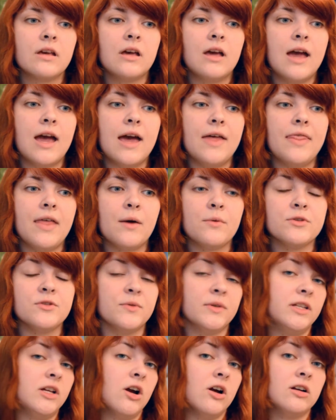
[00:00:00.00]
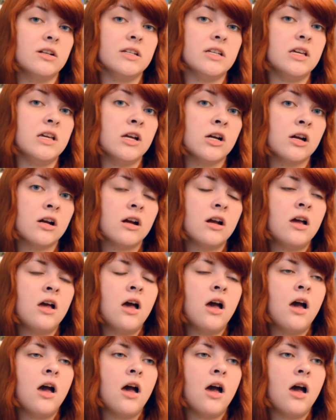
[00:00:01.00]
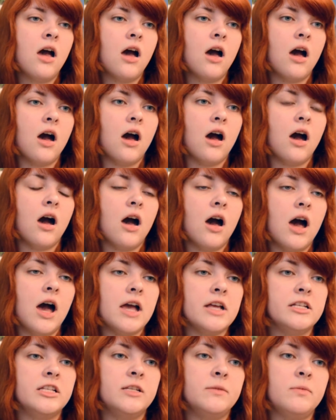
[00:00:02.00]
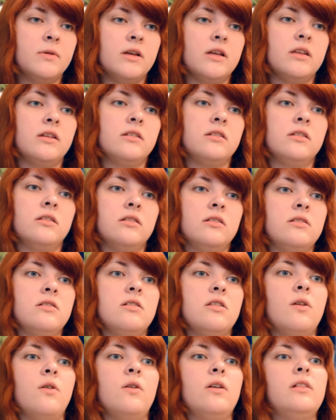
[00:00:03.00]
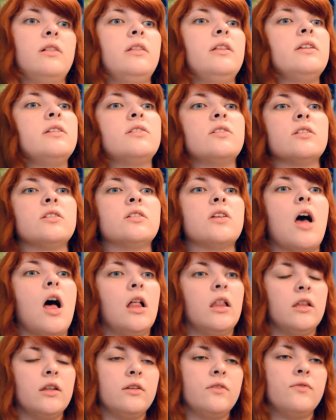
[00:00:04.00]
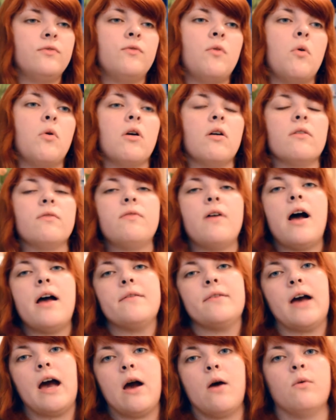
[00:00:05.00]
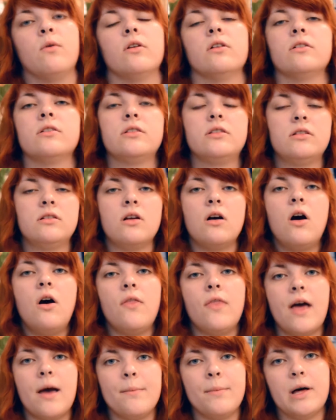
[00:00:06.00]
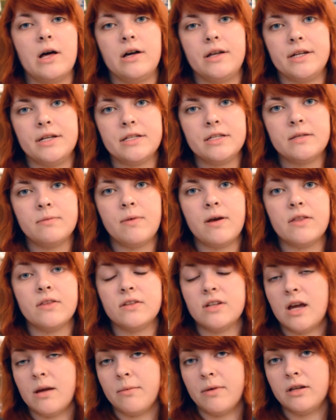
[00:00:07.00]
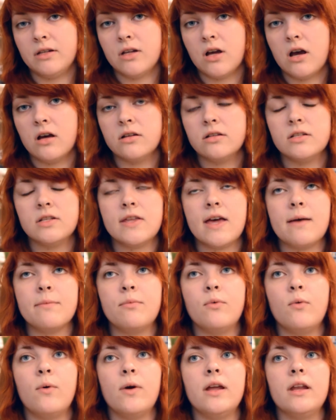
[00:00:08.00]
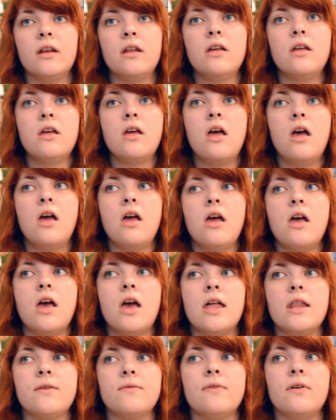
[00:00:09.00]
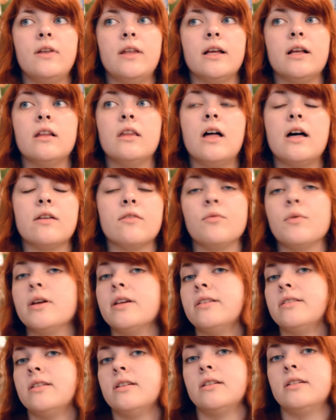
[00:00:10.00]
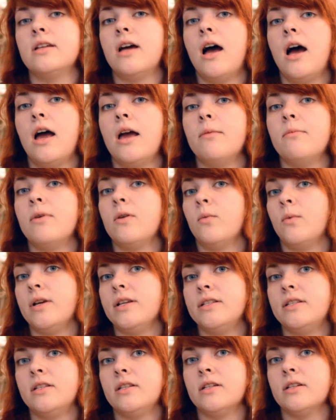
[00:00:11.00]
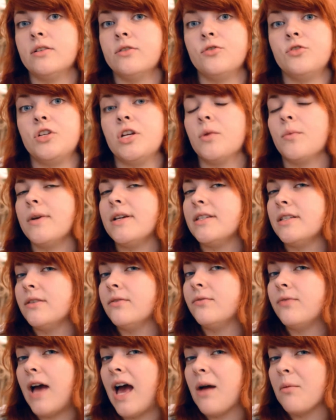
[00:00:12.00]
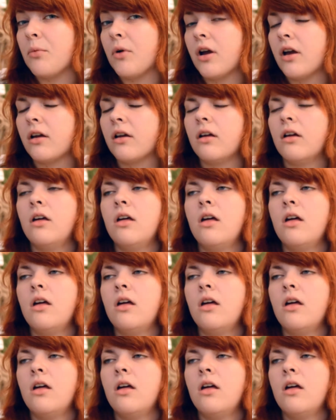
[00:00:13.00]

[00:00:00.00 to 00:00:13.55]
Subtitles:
that was really hard to hear. I spent, at least a solid 4 or 5 hours on that bodice by the time I'd gotten to that point. And it felt like a lot of wasted time and wasted energy and wasted fabric.